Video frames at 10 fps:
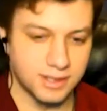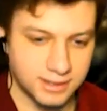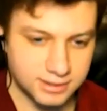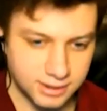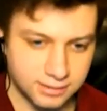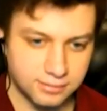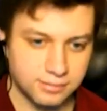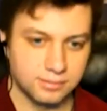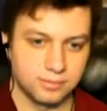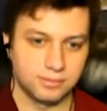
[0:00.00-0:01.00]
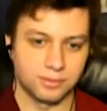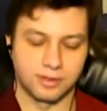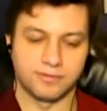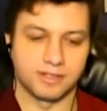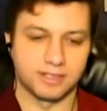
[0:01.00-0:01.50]
ask like, what
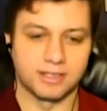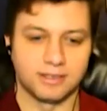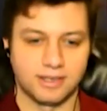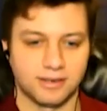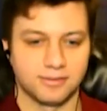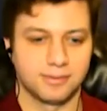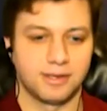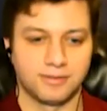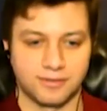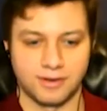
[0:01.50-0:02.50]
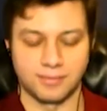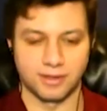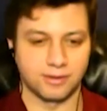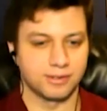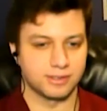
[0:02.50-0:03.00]
if I did, you know, even if I'm
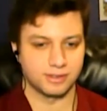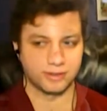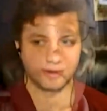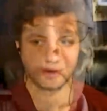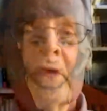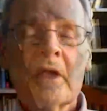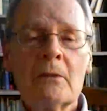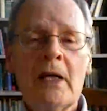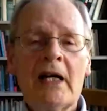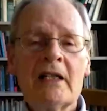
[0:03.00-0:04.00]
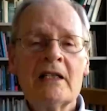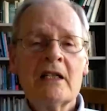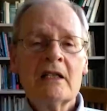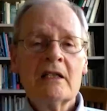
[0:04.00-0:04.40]
not going to. Like right. I,